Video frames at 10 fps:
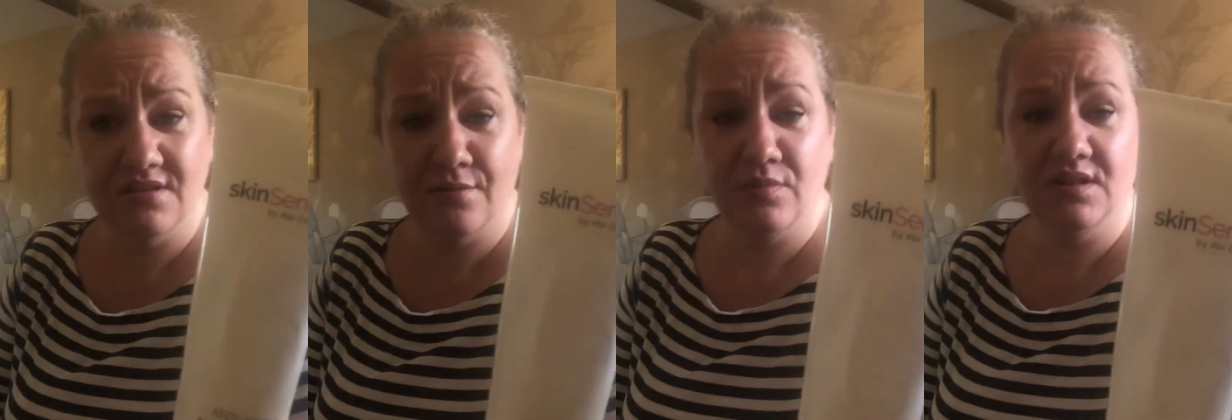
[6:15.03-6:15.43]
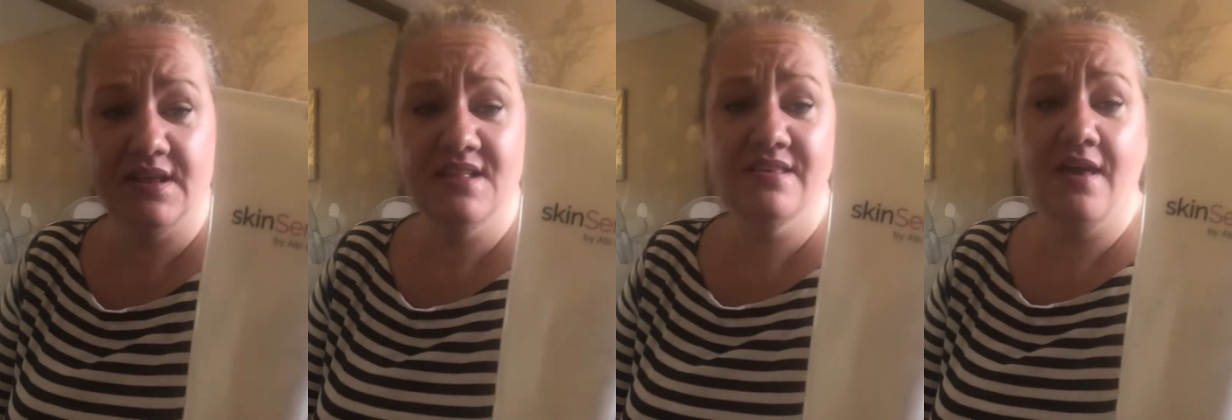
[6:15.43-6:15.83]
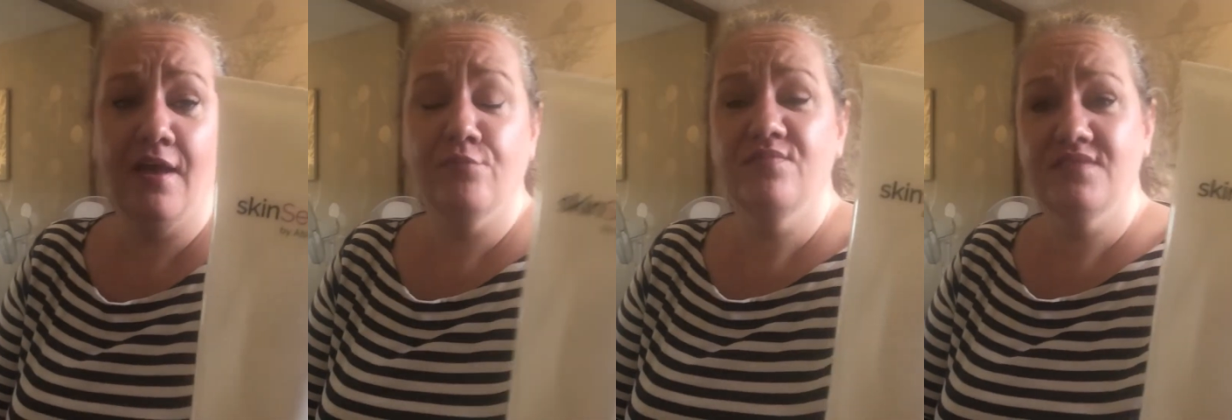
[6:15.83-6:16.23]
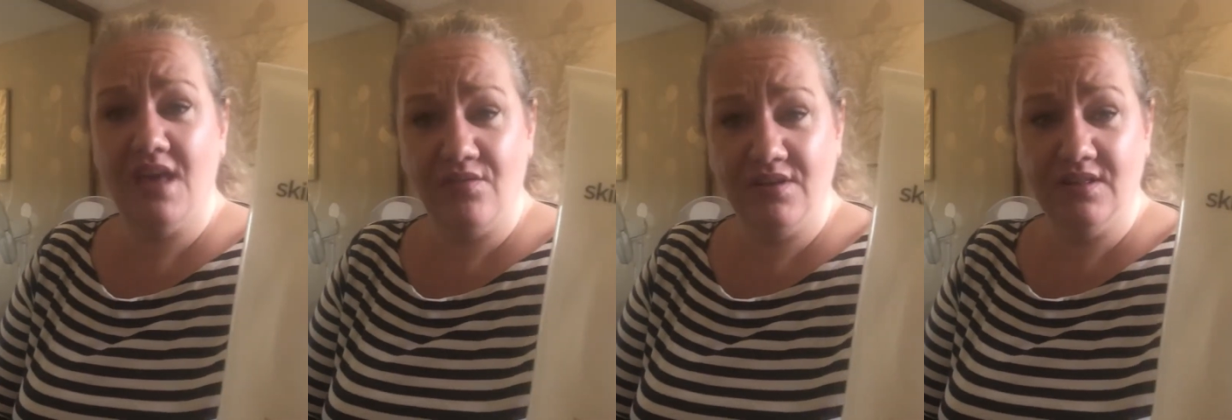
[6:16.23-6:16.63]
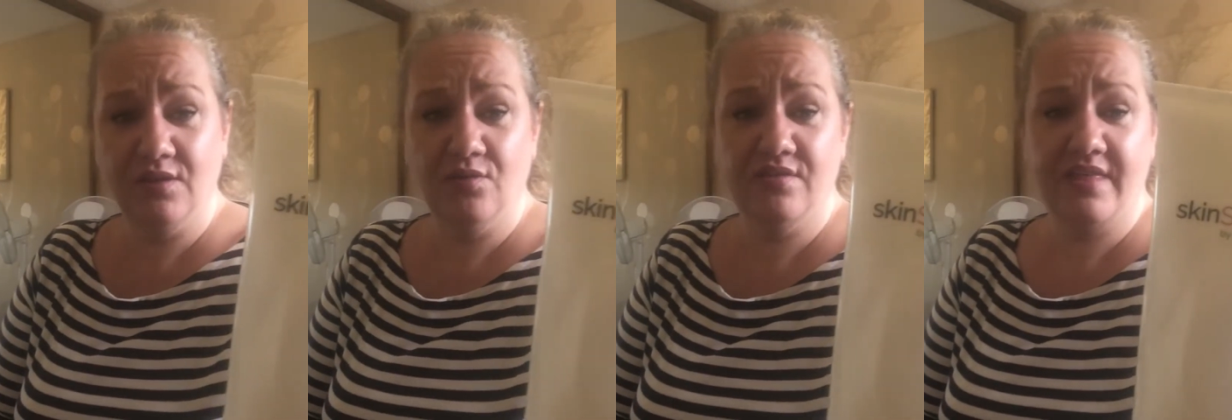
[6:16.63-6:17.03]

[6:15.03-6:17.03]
double cleanse. Definitely use